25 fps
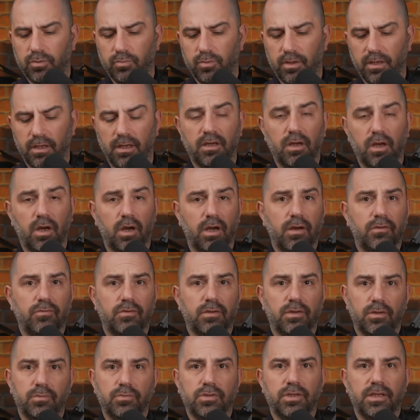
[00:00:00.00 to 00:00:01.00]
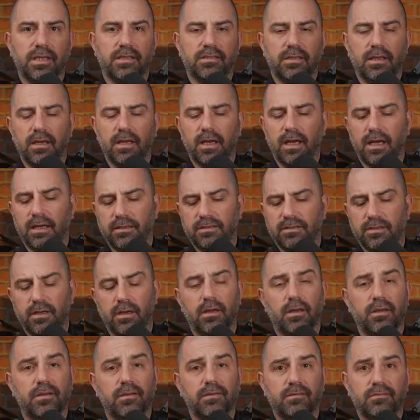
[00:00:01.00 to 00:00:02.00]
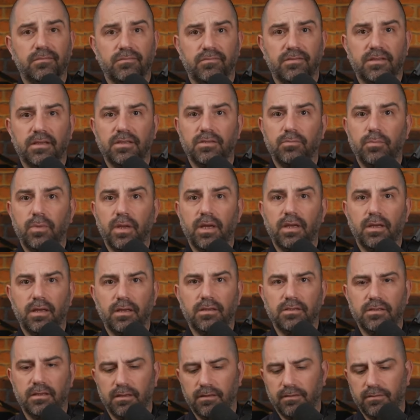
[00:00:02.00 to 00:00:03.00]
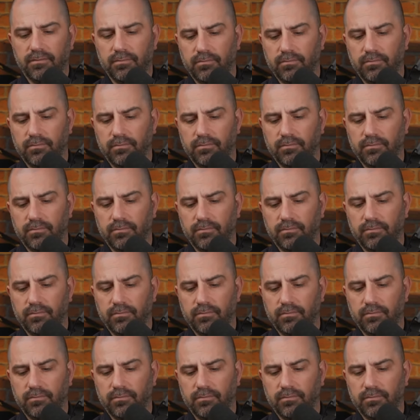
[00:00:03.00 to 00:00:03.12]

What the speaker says: really hard for them to get their hands on this product.